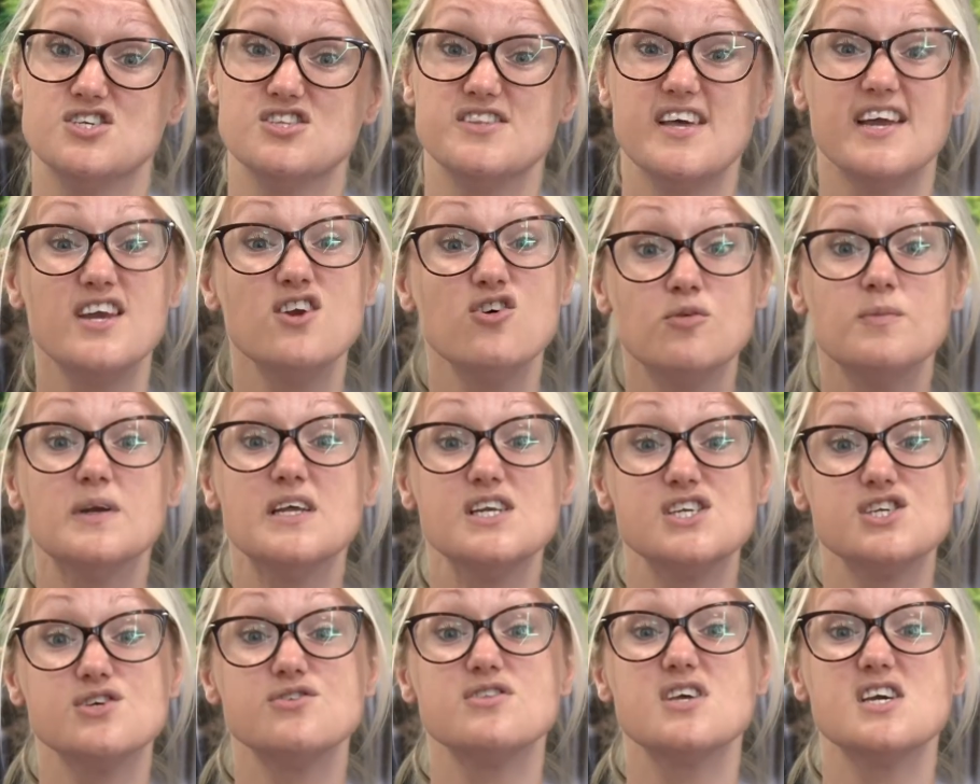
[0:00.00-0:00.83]
They normally
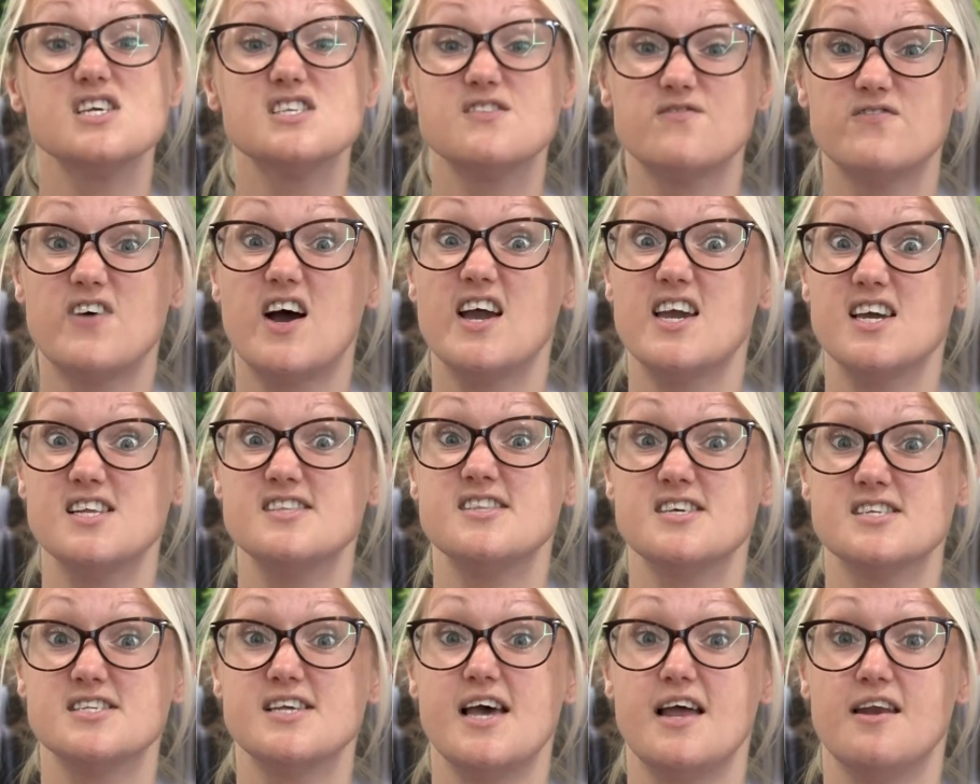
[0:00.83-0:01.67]
do this via
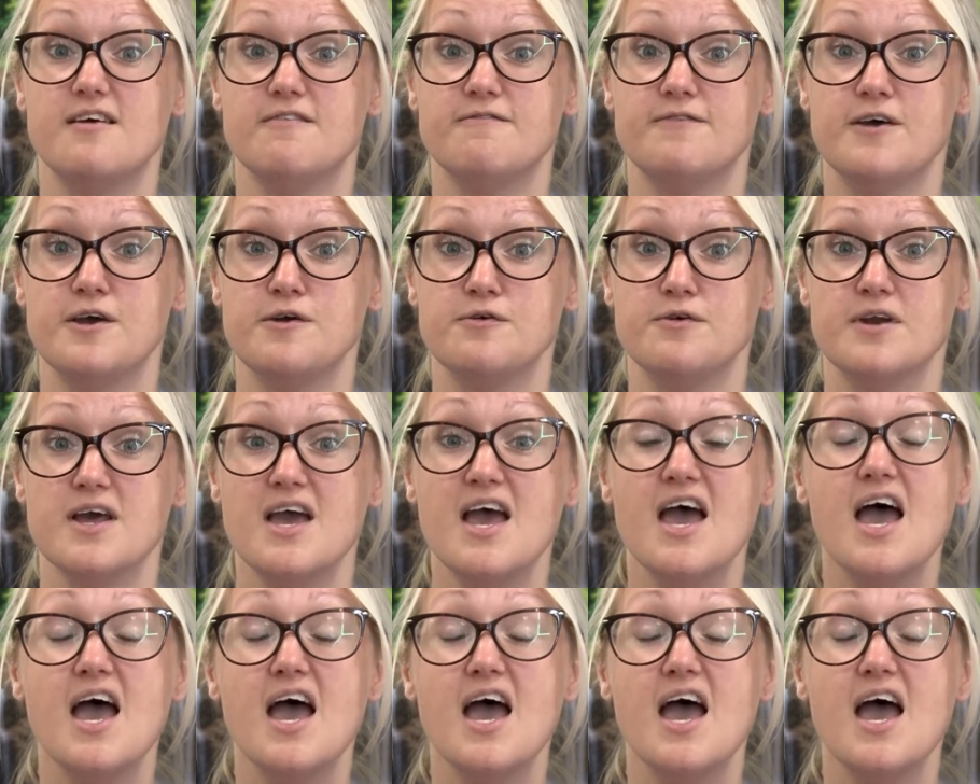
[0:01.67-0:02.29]
the telephone,